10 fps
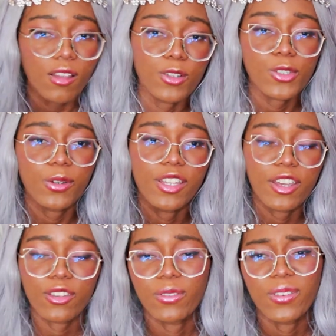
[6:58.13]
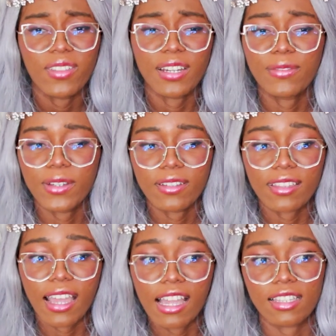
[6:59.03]
Also, another phone that I found
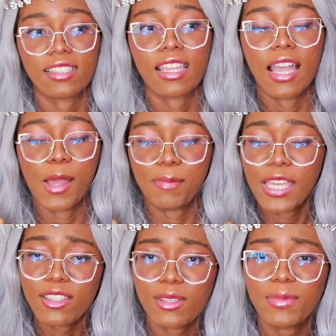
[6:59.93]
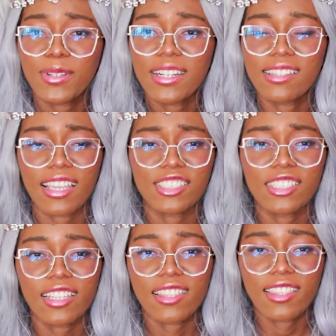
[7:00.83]
out that has pen support is actually